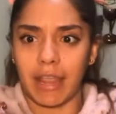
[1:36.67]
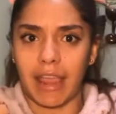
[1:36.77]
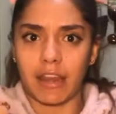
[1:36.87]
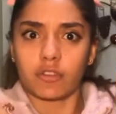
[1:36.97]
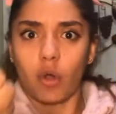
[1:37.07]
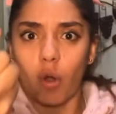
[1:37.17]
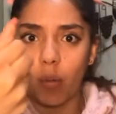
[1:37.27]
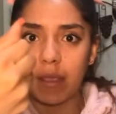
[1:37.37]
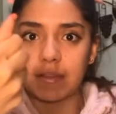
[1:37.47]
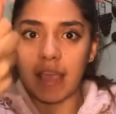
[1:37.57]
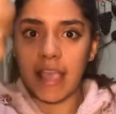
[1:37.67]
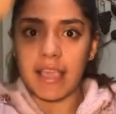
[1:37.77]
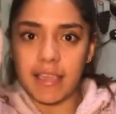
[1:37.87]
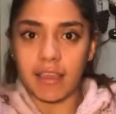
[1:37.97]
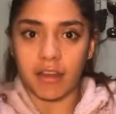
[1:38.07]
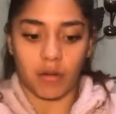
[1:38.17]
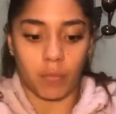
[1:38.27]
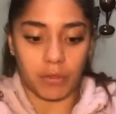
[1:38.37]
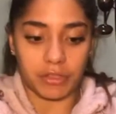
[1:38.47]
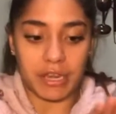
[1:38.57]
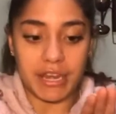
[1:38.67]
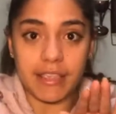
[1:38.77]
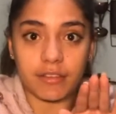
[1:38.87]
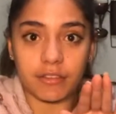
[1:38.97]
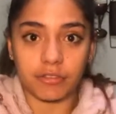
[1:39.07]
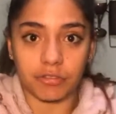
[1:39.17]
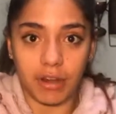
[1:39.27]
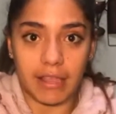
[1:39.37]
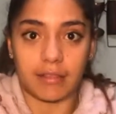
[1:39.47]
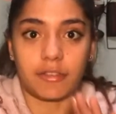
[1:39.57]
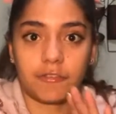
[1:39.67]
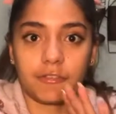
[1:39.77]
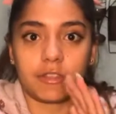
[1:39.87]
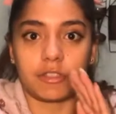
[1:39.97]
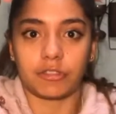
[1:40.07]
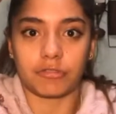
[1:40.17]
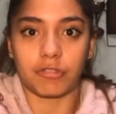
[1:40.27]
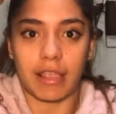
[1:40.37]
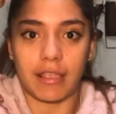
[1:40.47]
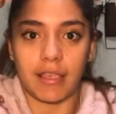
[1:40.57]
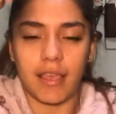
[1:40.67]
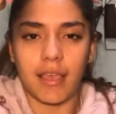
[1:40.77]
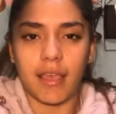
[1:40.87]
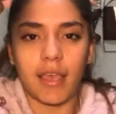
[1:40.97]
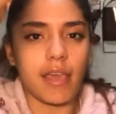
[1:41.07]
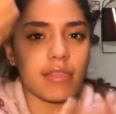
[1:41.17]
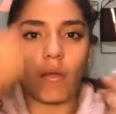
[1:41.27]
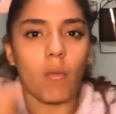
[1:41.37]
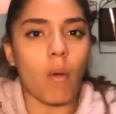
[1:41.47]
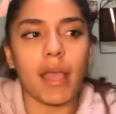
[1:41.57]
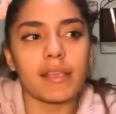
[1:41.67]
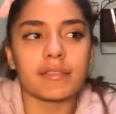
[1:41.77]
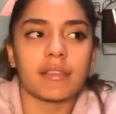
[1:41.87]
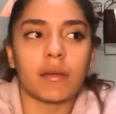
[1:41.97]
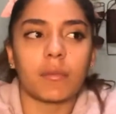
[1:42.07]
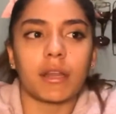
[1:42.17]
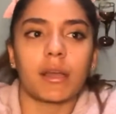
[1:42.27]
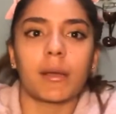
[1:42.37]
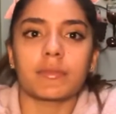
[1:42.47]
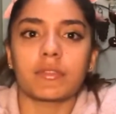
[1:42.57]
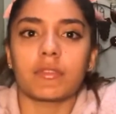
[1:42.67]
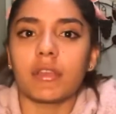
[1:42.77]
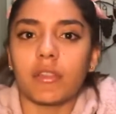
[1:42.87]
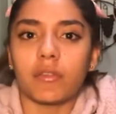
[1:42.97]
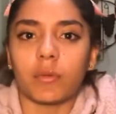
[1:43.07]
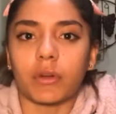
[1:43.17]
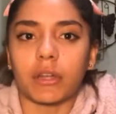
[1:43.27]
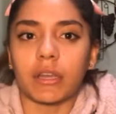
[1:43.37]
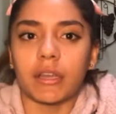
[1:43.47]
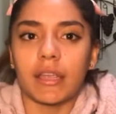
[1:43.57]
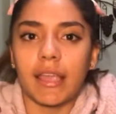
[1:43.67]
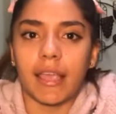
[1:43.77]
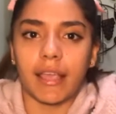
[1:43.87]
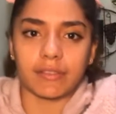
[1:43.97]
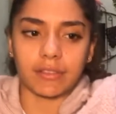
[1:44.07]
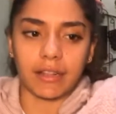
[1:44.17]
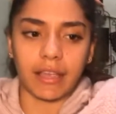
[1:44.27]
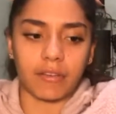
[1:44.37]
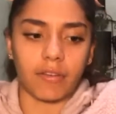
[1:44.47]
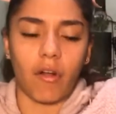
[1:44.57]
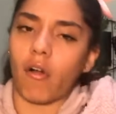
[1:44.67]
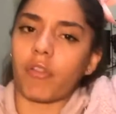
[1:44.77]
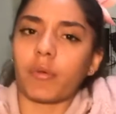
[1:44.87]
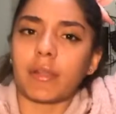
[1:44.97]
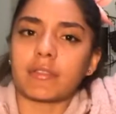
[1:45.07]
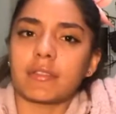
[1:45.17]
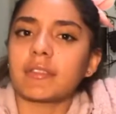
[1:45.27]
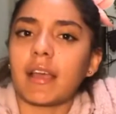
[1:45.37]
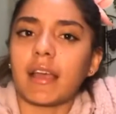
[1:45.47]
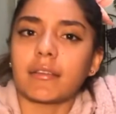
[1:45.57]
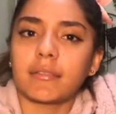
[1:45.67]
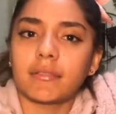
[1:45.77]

And it's always here with the knee straight, the foot straight. And then why is it that when it comes to the other one, it's all the way to the side?